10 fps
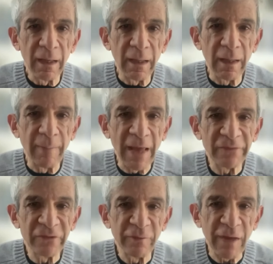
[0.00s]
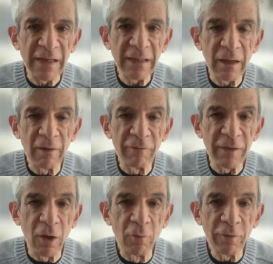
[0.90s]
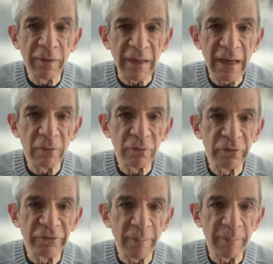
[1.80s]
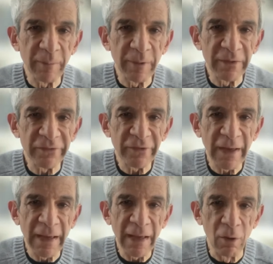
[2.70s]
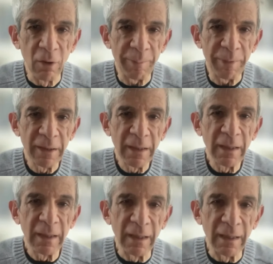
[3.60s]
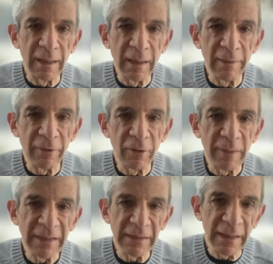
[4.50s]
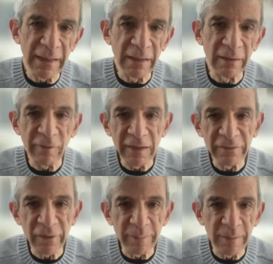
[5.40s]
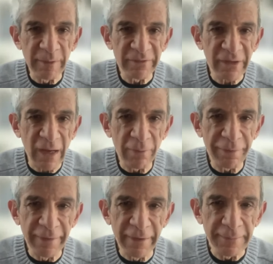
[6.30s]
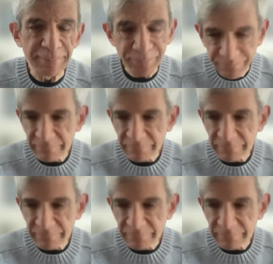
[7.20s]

I'm asked if any of the over the counter supplements help uh, there are many leg and vein supplements out there.